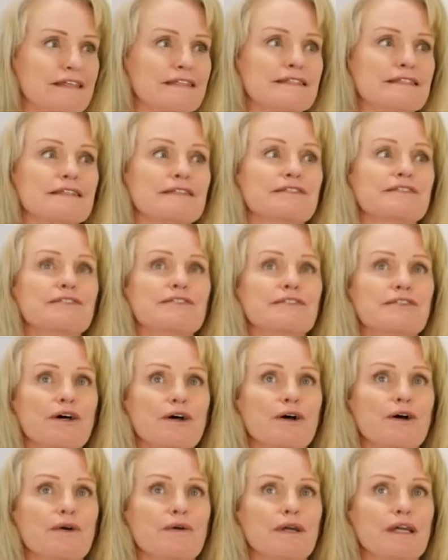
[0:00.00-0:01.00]
This is
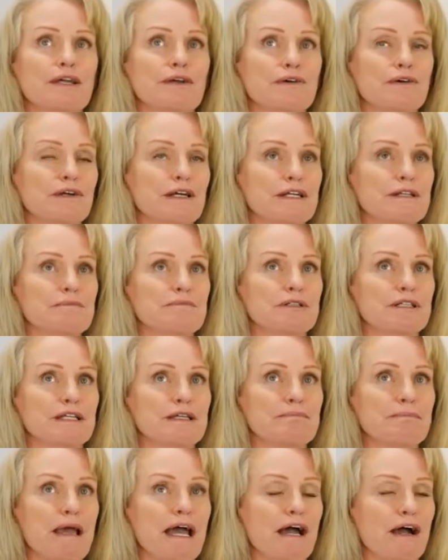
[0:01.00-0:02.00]
so
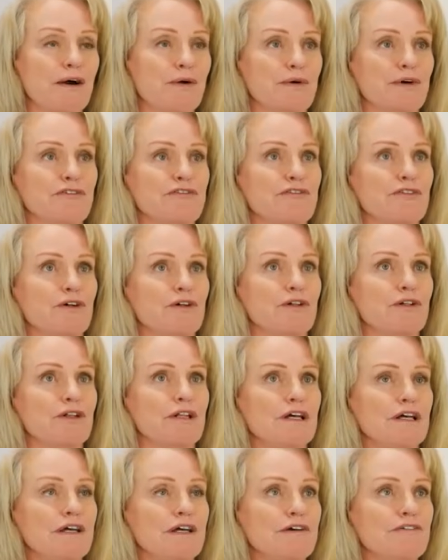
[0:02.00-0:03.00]
incredibly
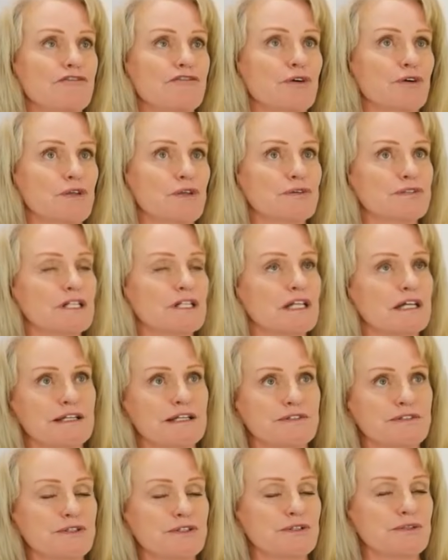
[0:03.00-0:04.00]
powerful for those
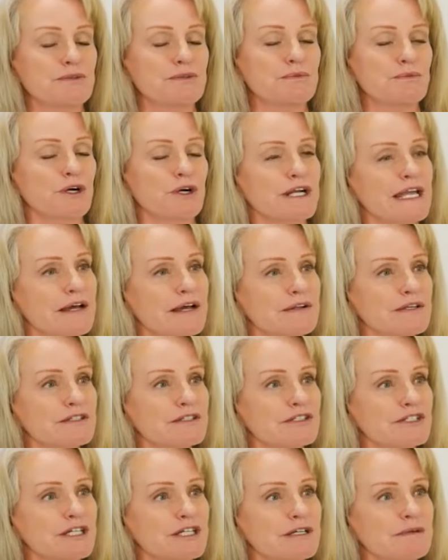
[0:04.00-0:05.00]
clients who work out
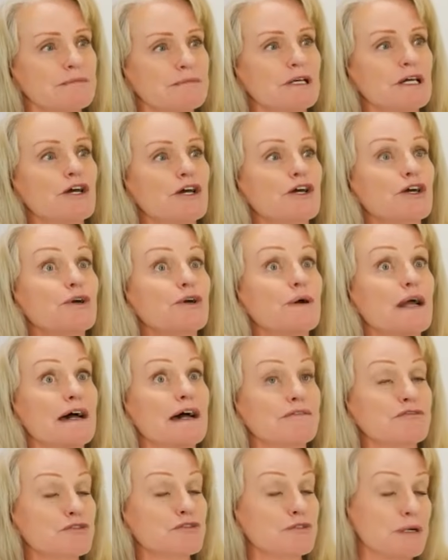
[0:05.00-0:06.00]
at the gym, who
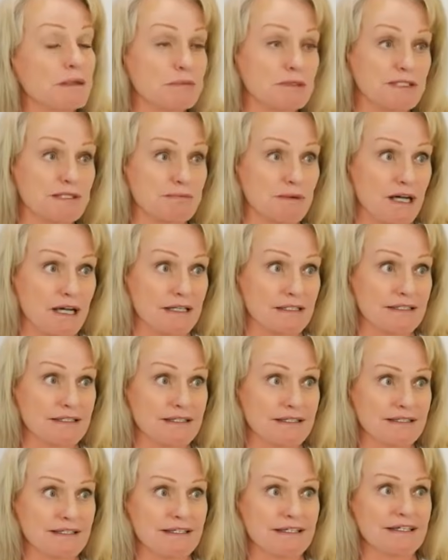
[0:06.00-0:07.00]
have trouble spots,